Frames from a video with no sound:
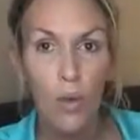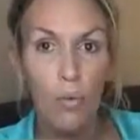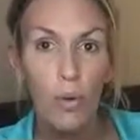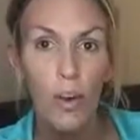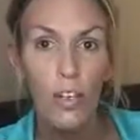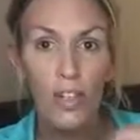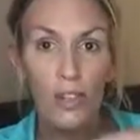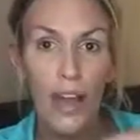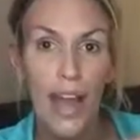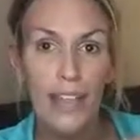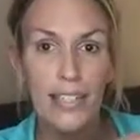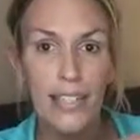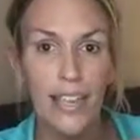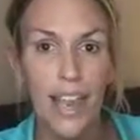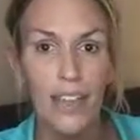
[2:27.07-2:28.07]
we're
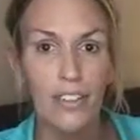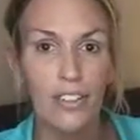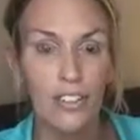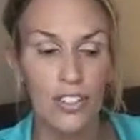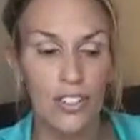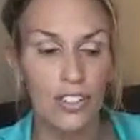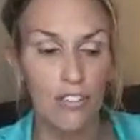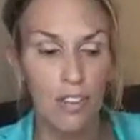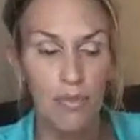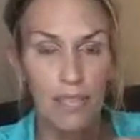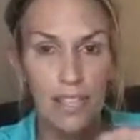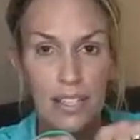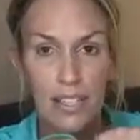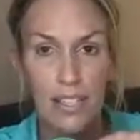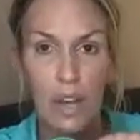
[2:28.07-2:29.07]
attracting energy
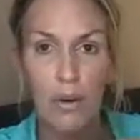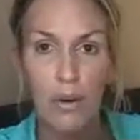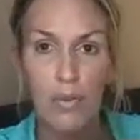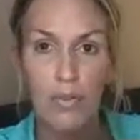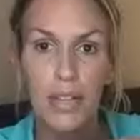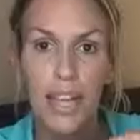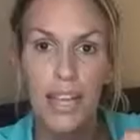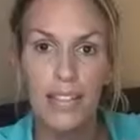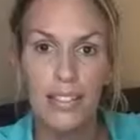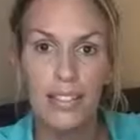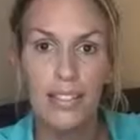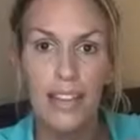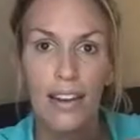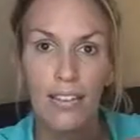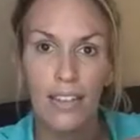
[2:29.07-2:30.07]
from these lower
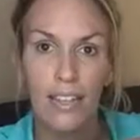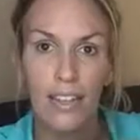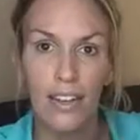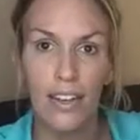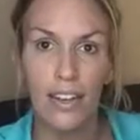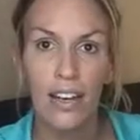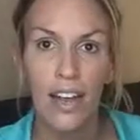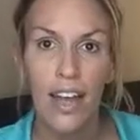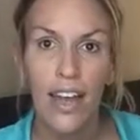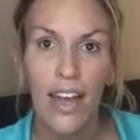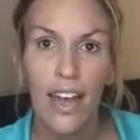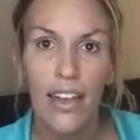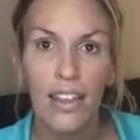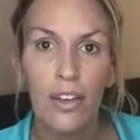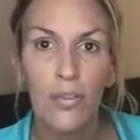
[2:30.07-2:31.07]
planes down here.
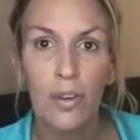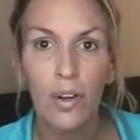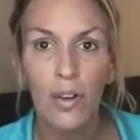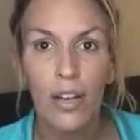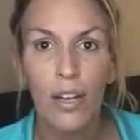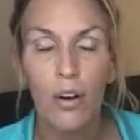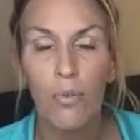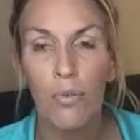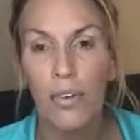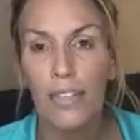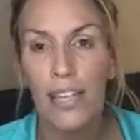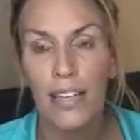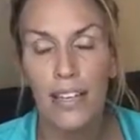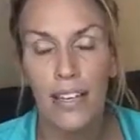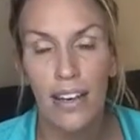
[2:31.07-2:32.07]
And then we're going home, we're
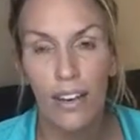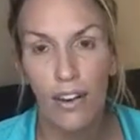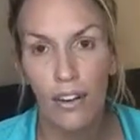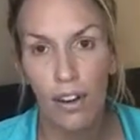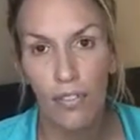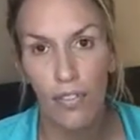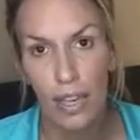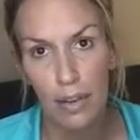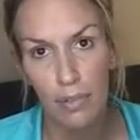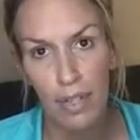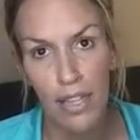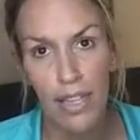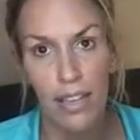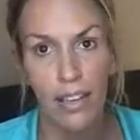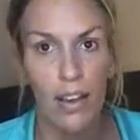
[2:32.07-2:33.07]
taking out on our
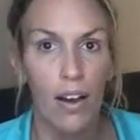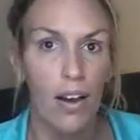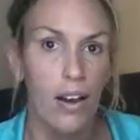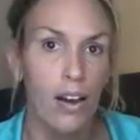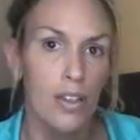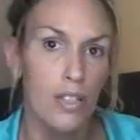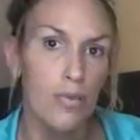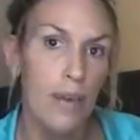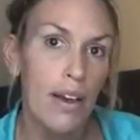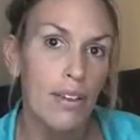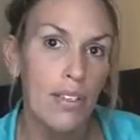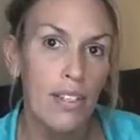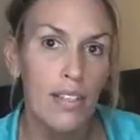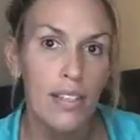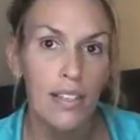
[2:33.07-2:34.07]
family, our
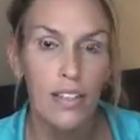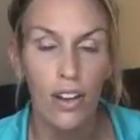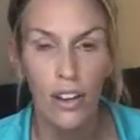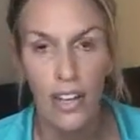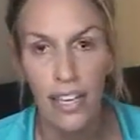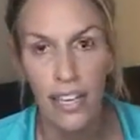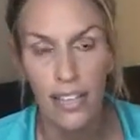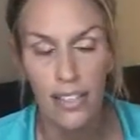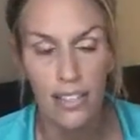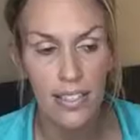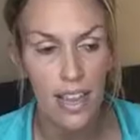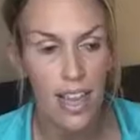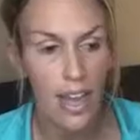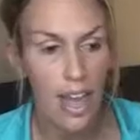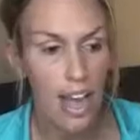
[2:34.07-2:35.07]
spouses, our
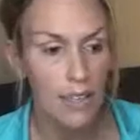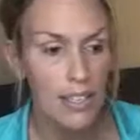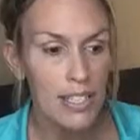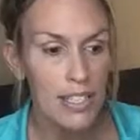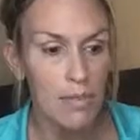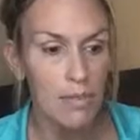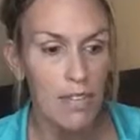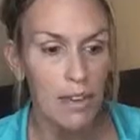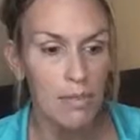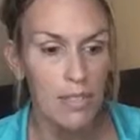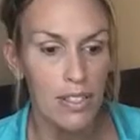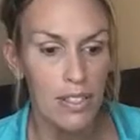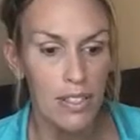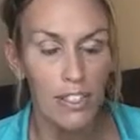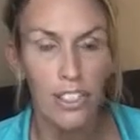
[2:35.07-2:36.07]
kids. I mean,
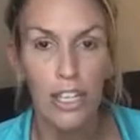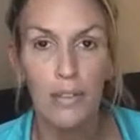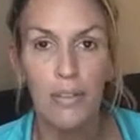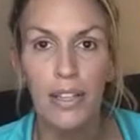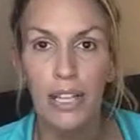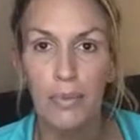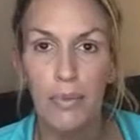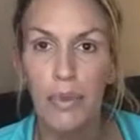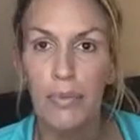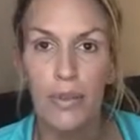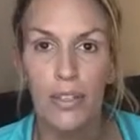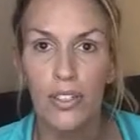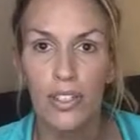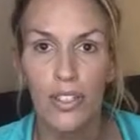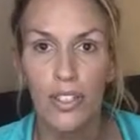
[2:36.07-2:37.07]
sometimes legitimately
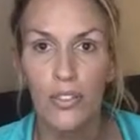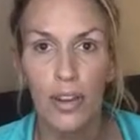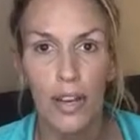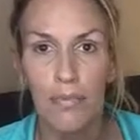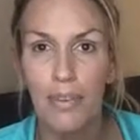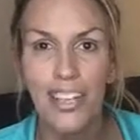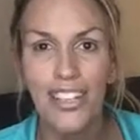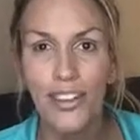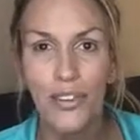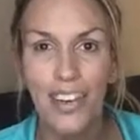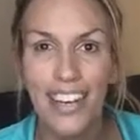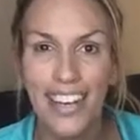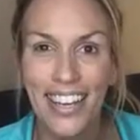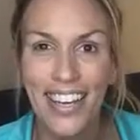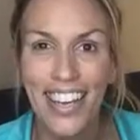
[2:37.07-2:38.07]
people are just straight up
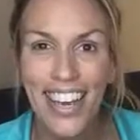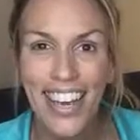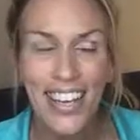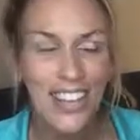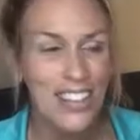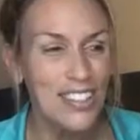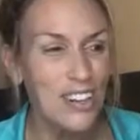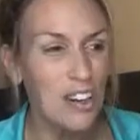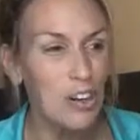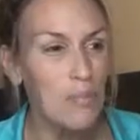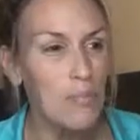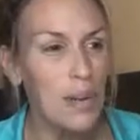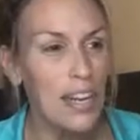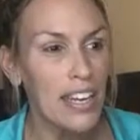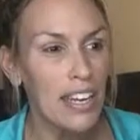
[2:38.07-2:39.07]
annoying, you
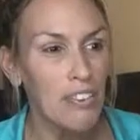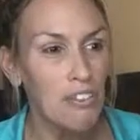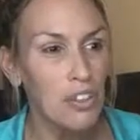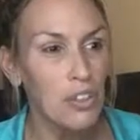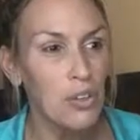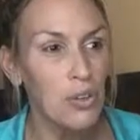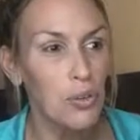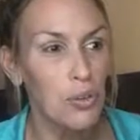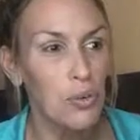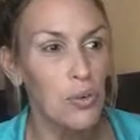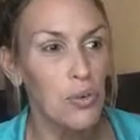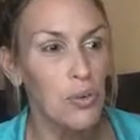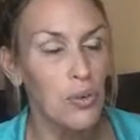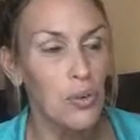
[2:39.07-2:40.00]
know, but if you're